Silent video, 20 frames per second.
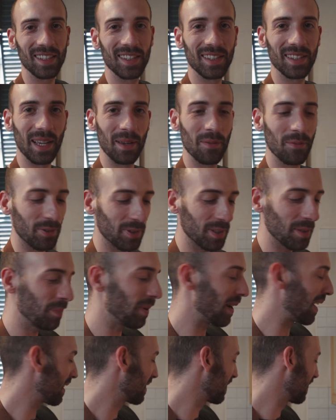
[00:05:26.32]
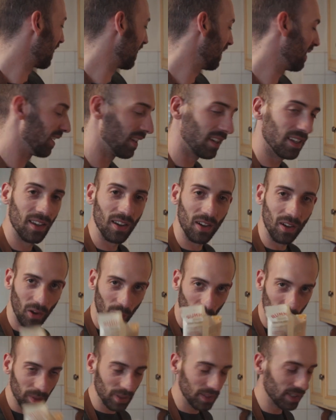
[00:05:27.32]
It's time for the pasta.
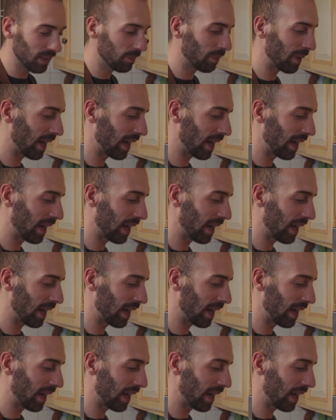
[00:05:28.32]
Open the